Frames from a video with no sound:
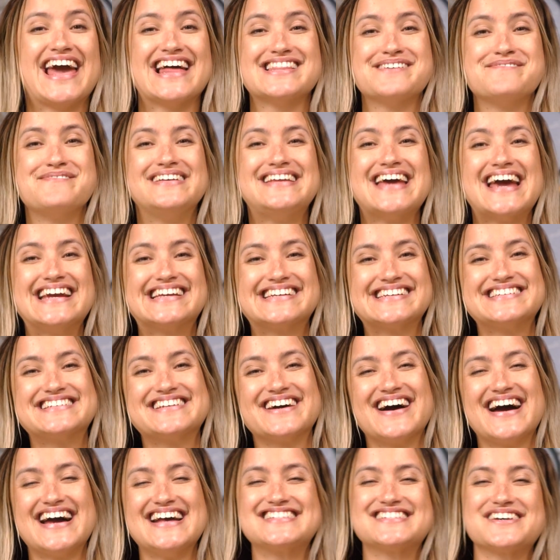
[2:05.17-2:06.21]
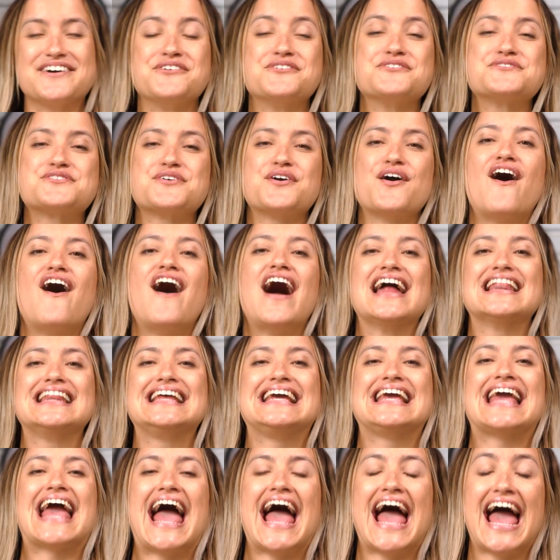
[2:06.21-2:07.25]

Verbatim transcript: Elimination diets are also highly